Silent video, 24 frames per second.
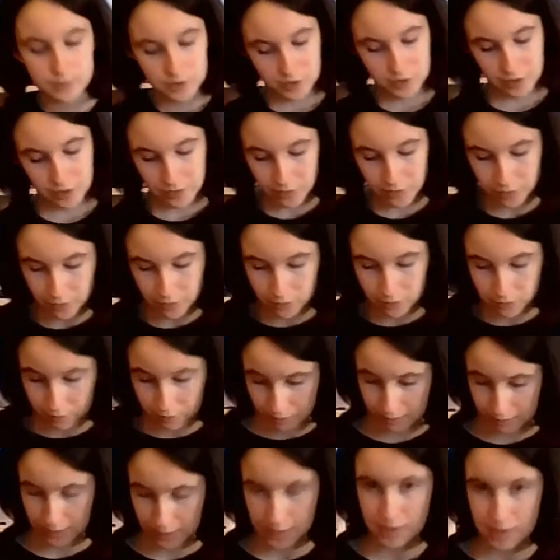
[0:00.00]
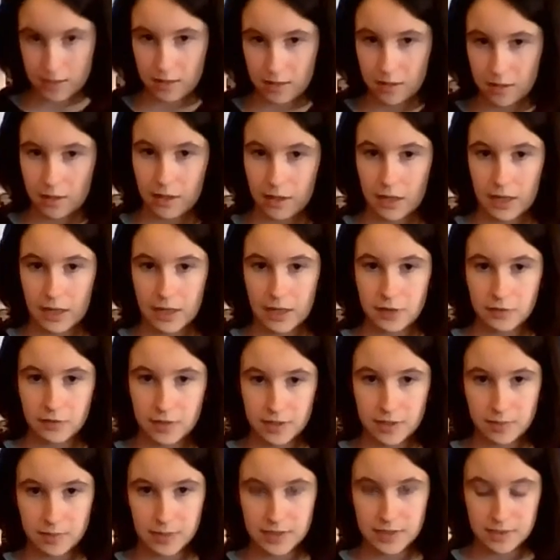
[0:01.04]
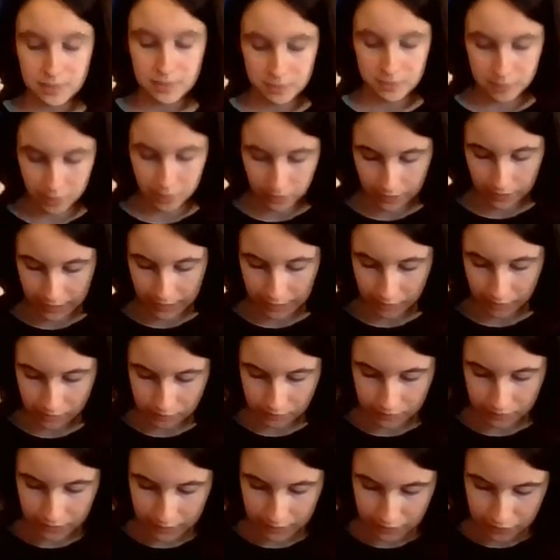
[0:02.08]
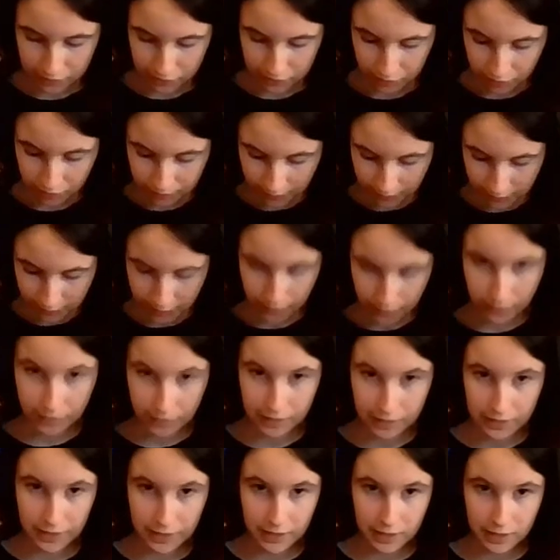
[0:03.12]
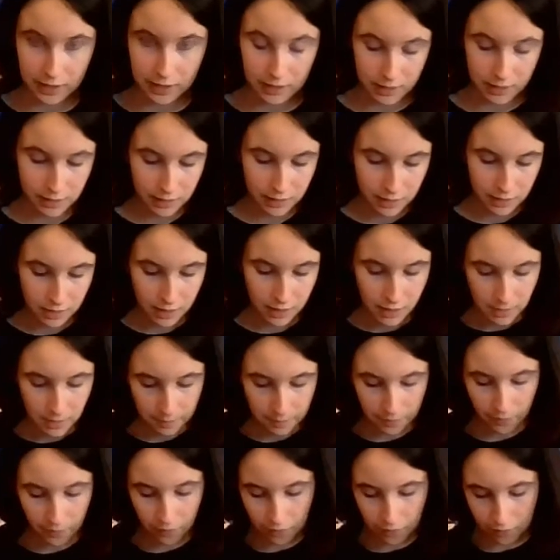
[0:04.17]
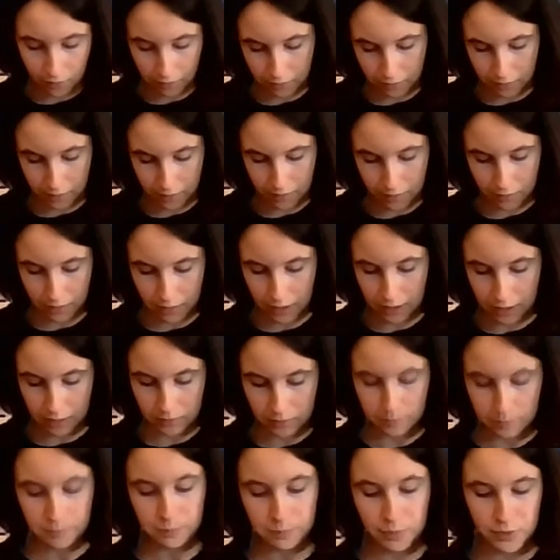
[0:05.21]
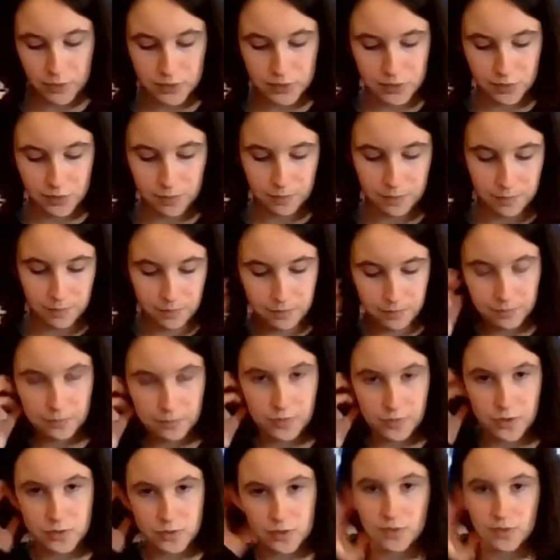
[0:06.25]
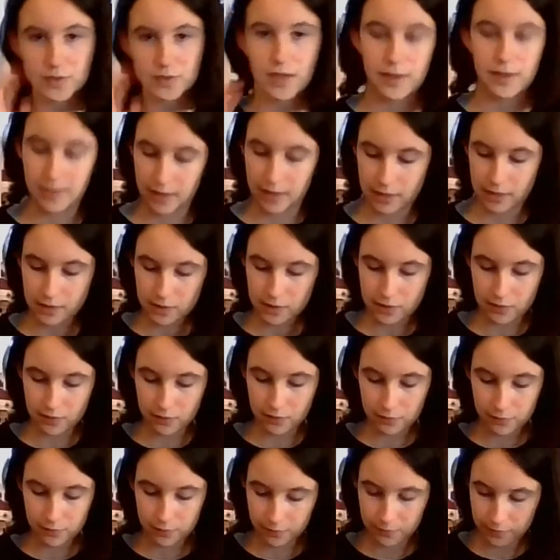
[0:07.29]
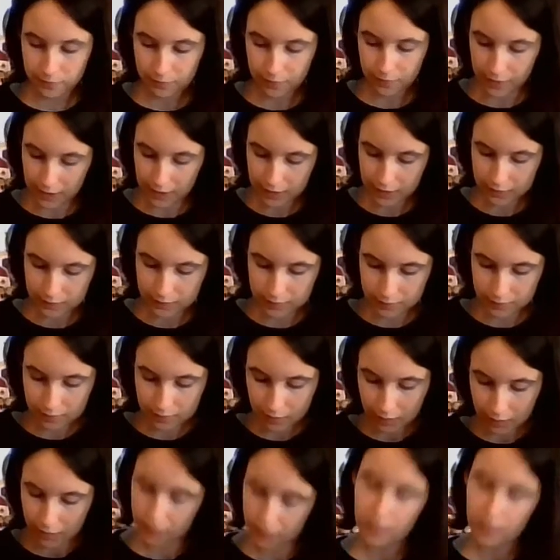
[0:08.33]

So this is the end of this present, so I can't really show very well here, but I'll put some photos at the end of these.